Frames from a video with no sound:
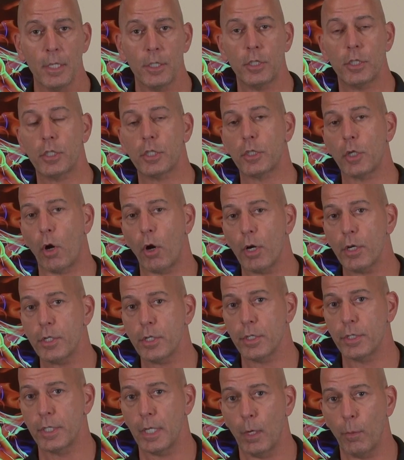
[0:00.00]

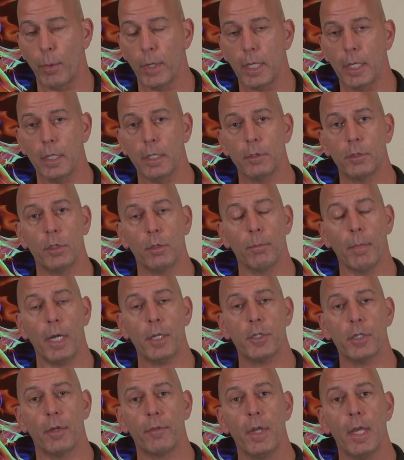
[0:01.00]
starches that we eat too
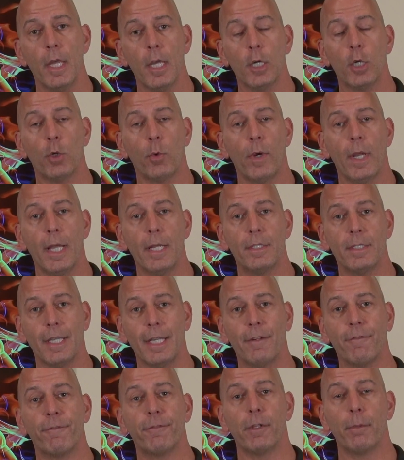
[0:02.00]
much of creates
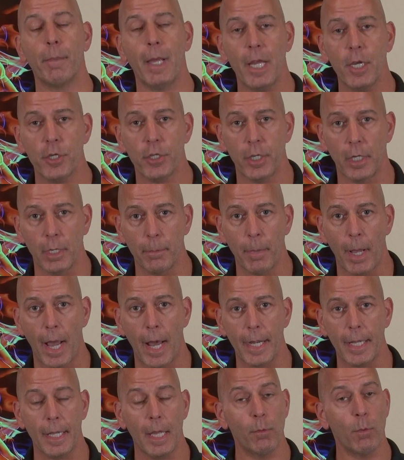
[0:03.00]
inflammation in the
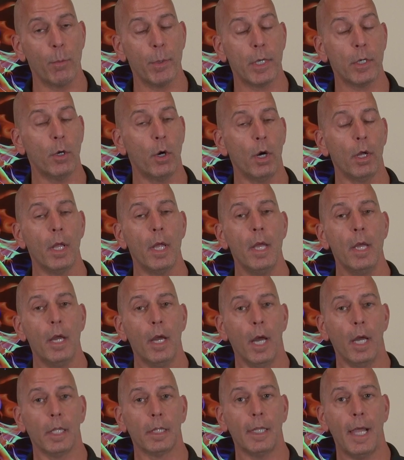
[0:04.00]
body and what we call
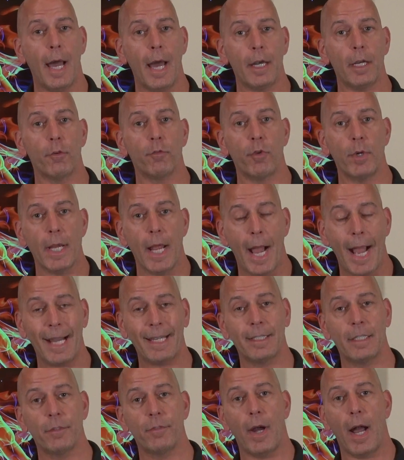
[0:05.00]
a lot of
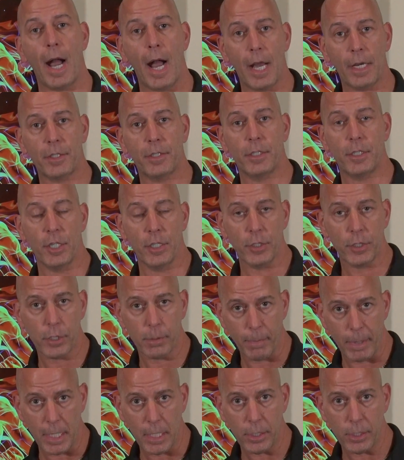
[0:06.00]
reactive oxygen
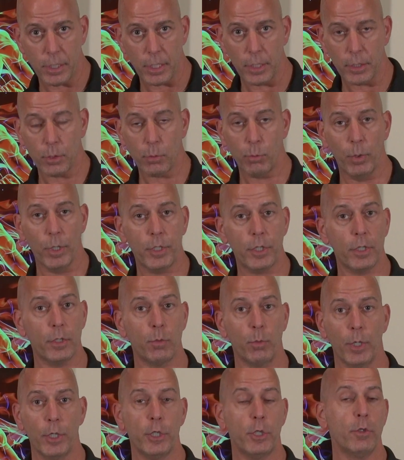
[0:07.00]
species, which
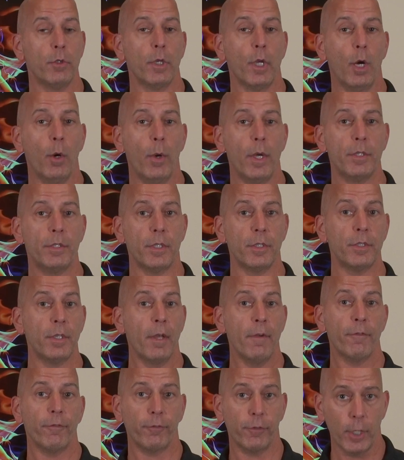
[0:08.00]
is what you know as, as
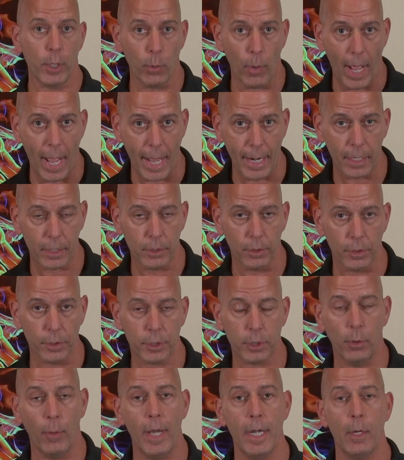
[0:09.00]
free radicals.
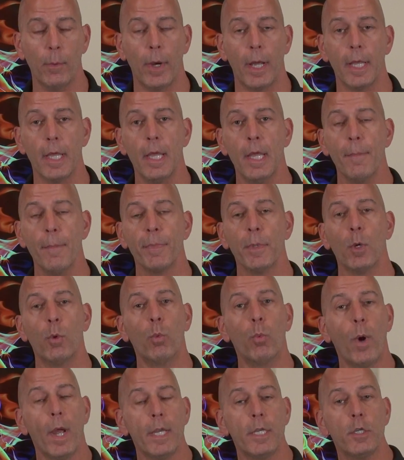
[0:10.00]
So anyway,
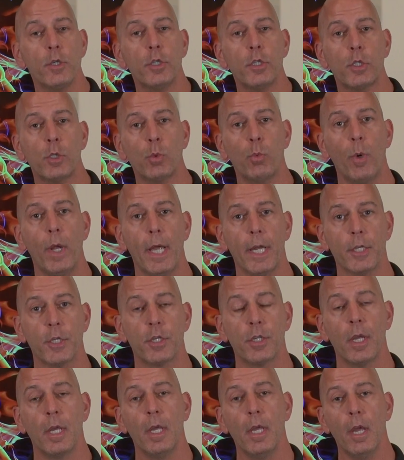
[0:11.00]
when you
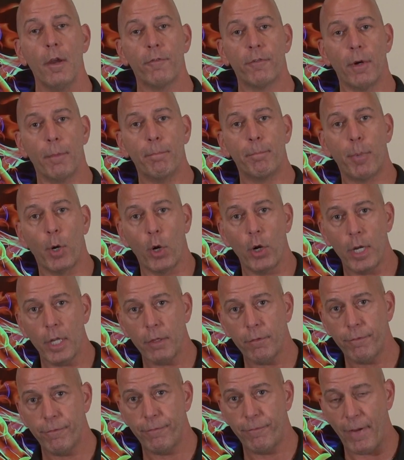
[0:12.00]
switch from
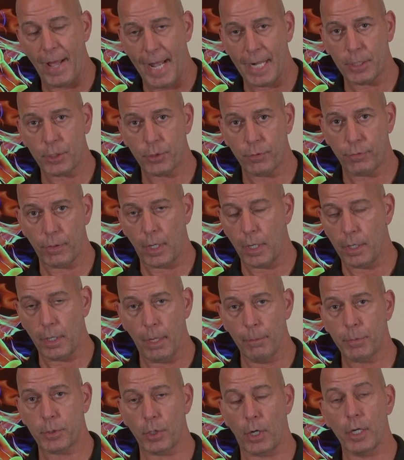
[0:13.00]
burning fats, uh,
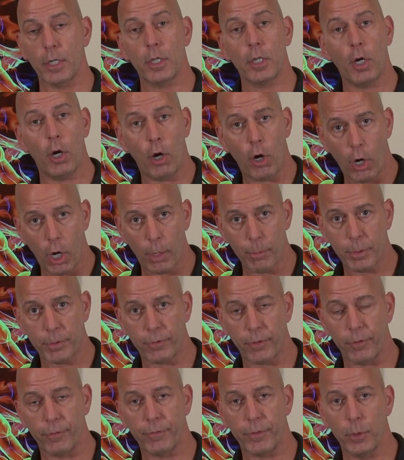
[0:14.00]
I'm sorry, carbs
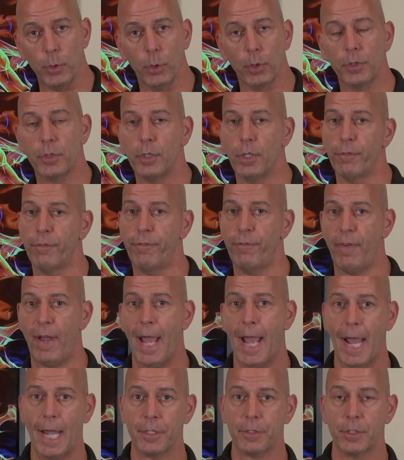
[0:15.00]
for fuel to
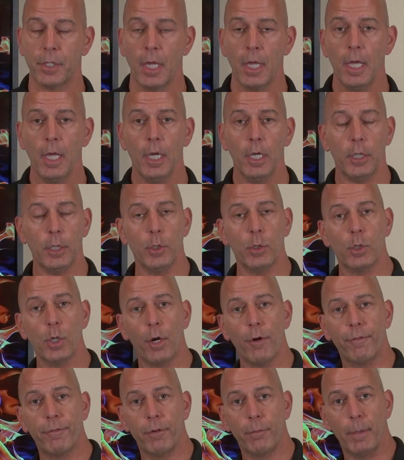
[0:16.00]
fats, you
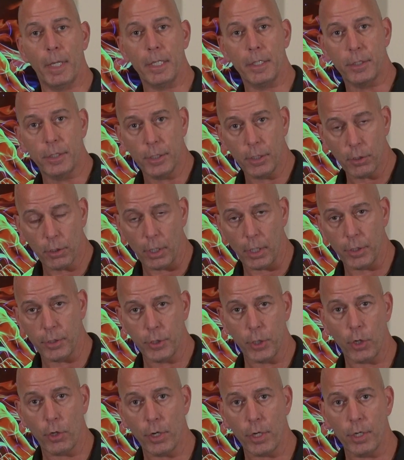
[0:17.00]
go from a a
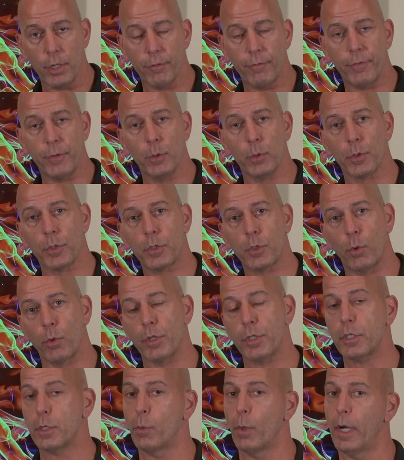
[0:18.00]
dirtier fuel
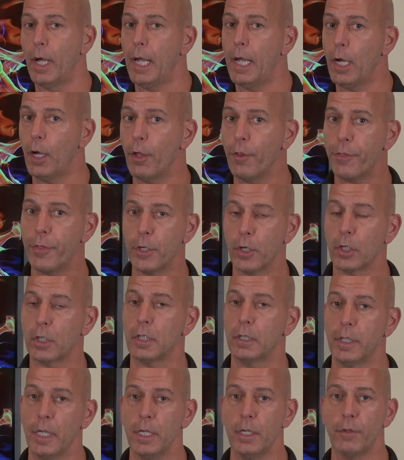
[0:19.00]
source to a healthier,
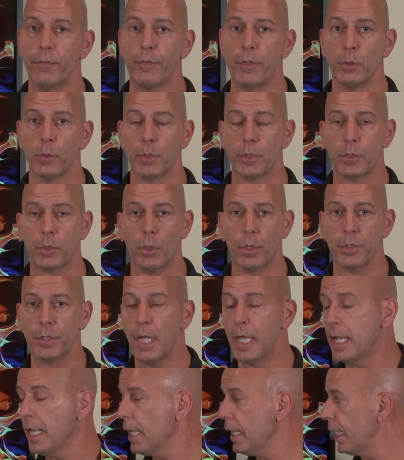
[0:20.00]
cleaner fuel source.
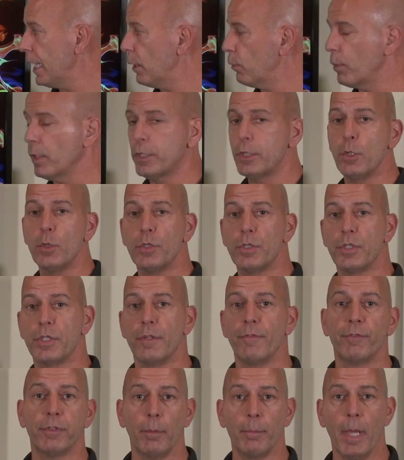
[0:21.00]
It reduces
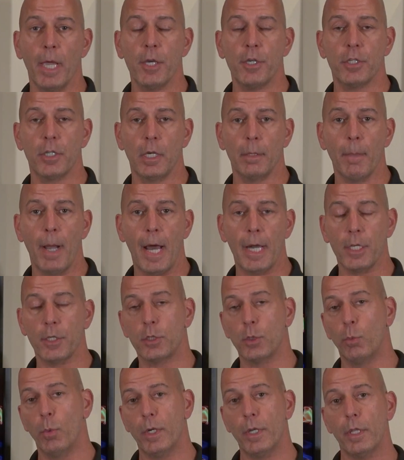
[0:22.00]
inflammation in the body.
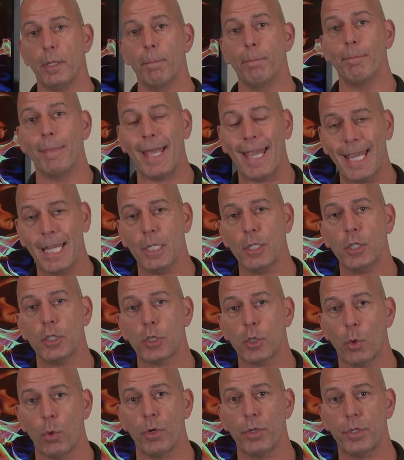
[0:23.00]
So one of the main
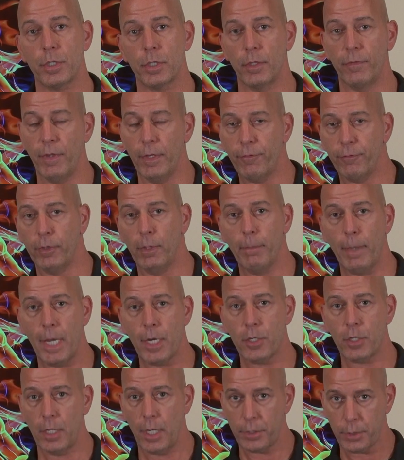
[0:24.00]
sources of
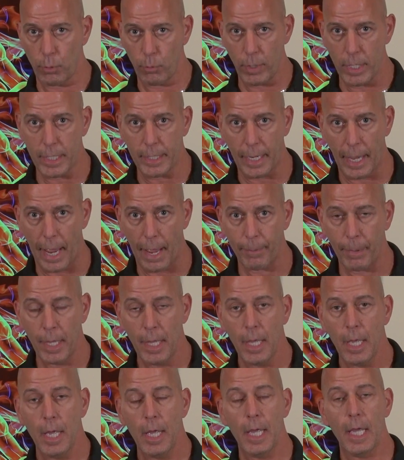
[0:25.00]
inflammation, as a recap,
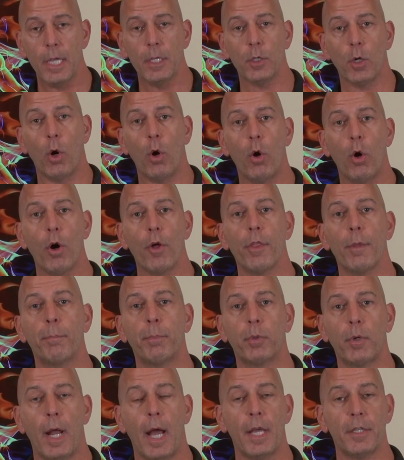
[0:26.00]
is all the
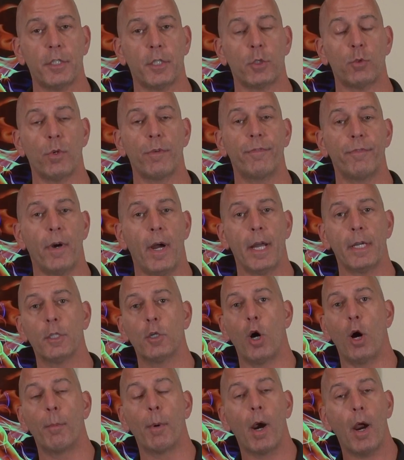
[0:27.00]
processed refined
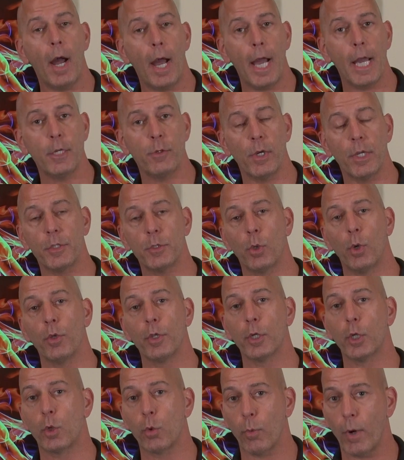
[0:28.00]
carbohydrates, all
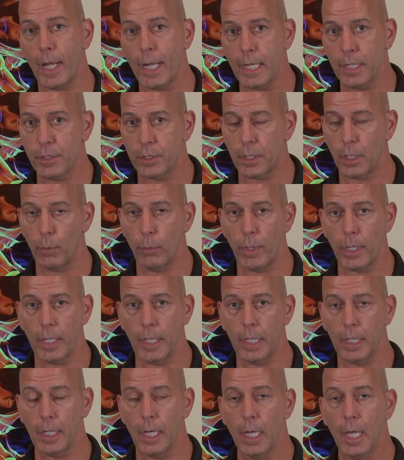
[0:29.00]
the grains that we
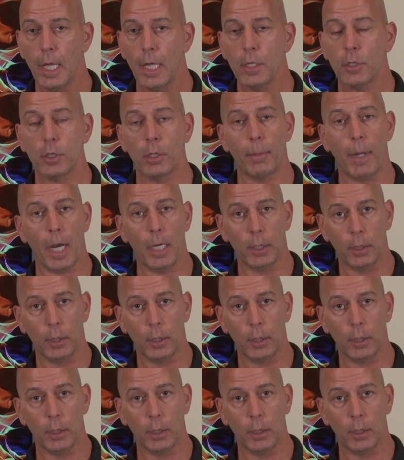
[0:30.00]
eat. So by